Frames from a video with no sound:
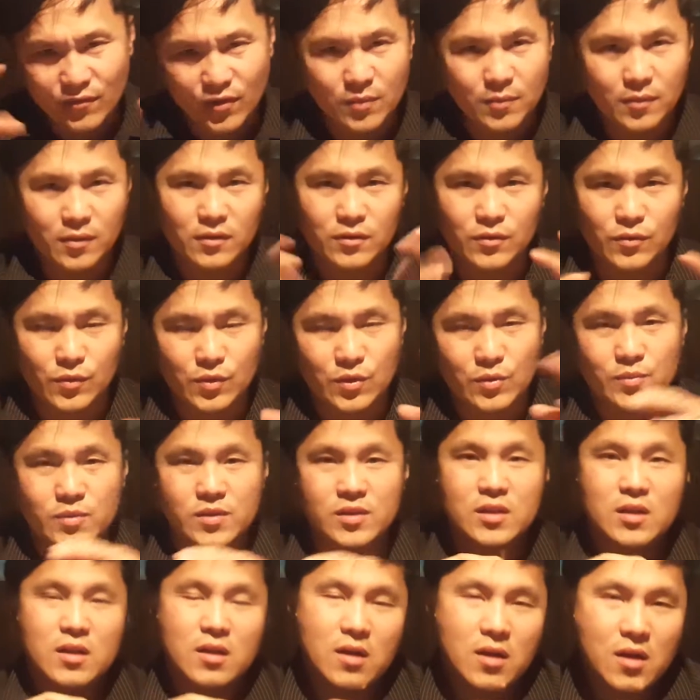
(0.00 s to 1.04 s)
in from other
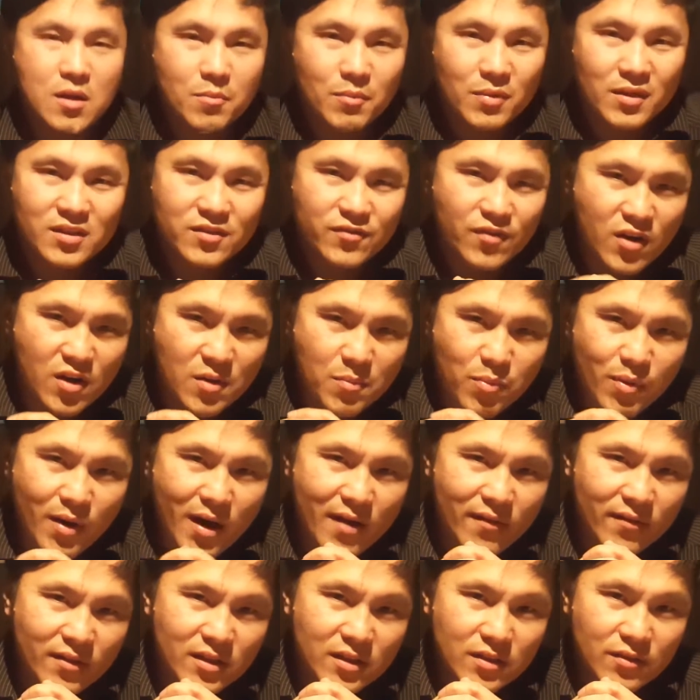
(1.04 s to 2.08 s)
rooms, but it's very
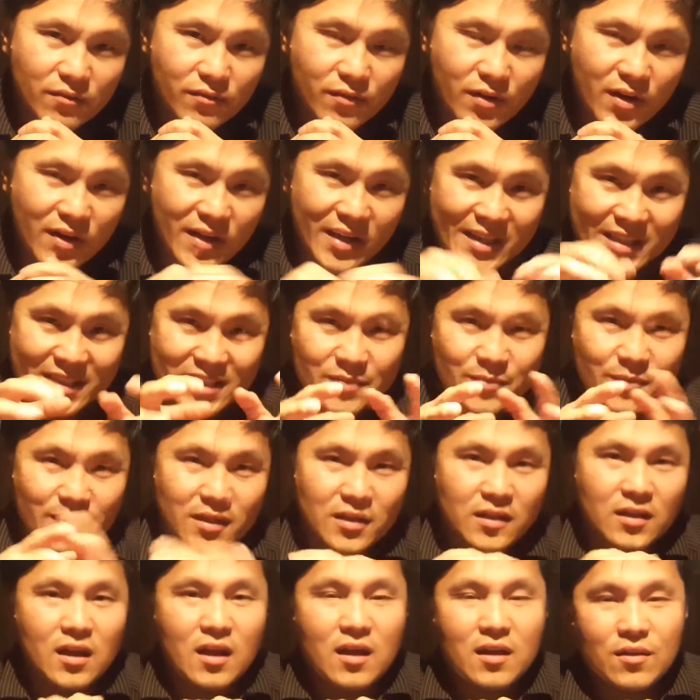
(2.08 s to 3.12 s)
private, very
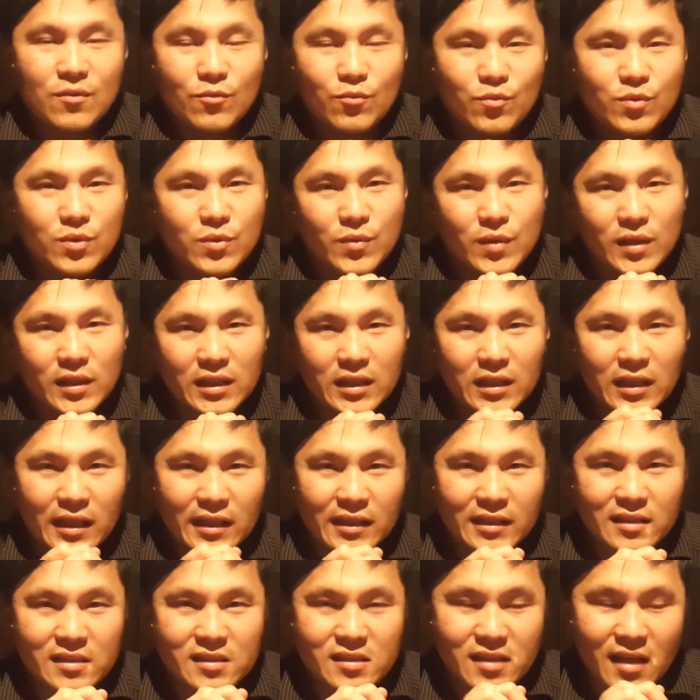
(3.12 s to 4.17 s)
intimate, and we really
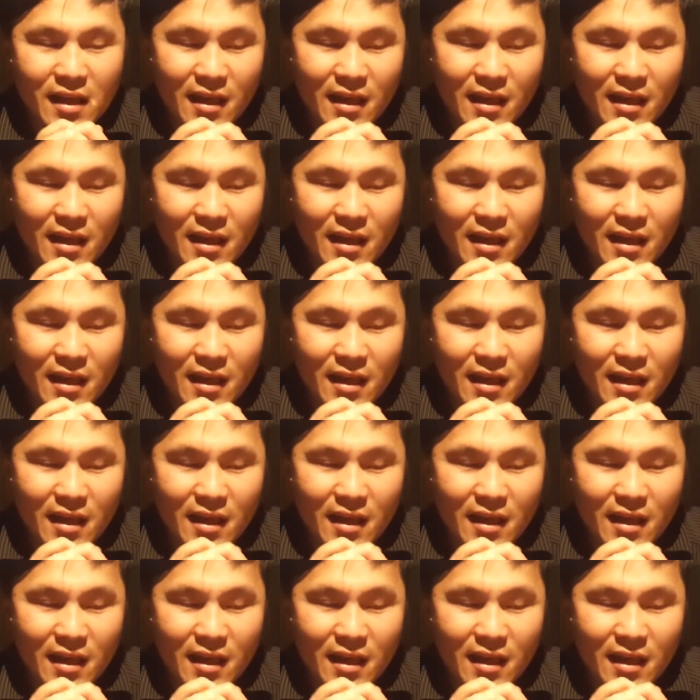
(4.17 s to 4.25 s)
like this.